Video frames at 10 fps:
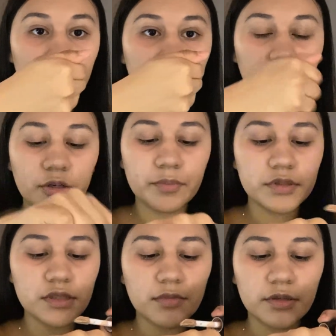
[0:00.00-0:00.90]
then you're gonna put
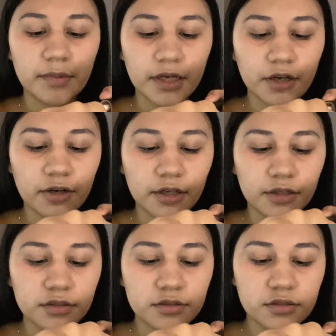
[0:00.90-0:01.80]
some on the back of your
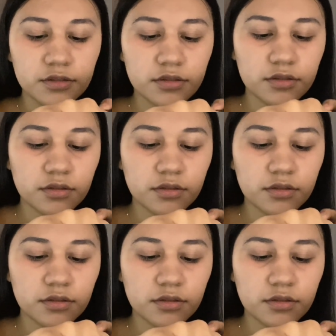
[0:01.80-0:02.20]
hands.